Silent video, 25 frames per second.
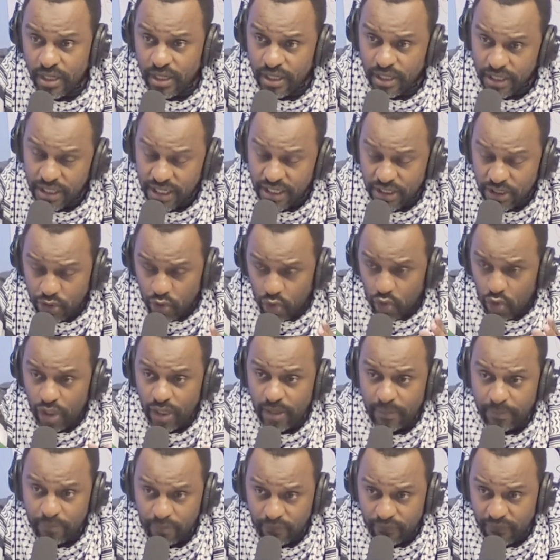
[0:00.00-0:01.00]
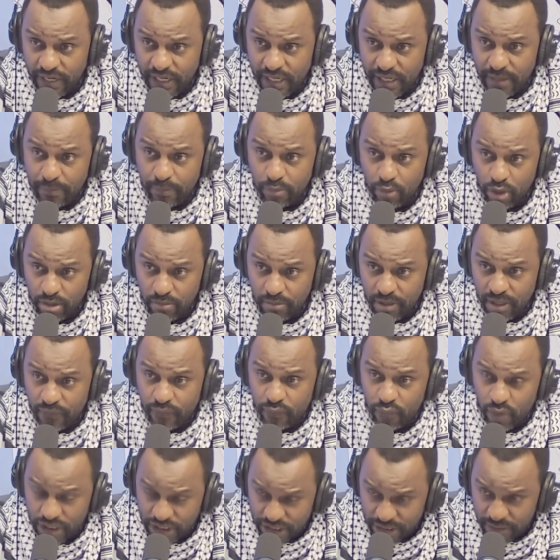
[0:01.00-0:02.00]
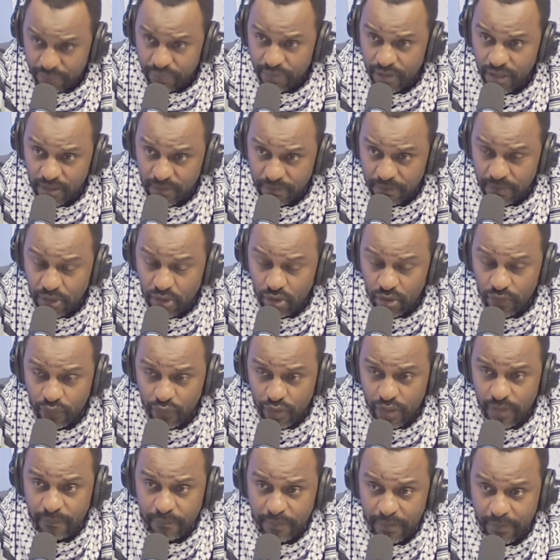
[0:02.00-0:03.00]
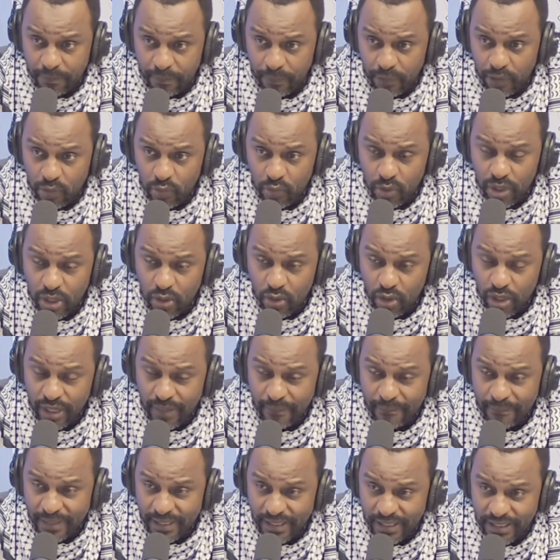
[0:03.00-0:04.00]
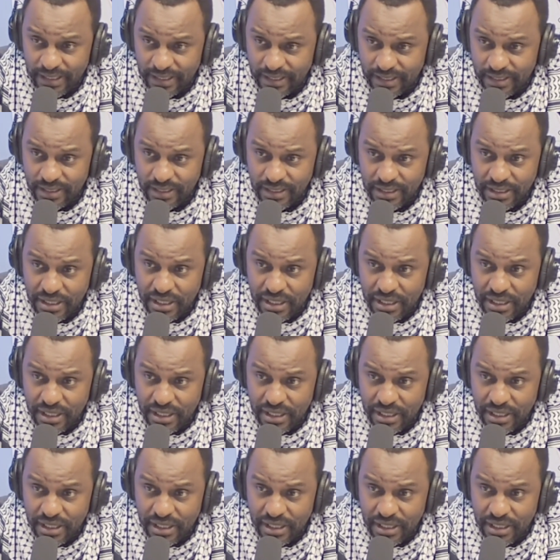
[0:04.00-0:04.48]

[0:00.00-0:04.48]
Yes, you're going to provide employment for a temporary period for the people who are going to build it,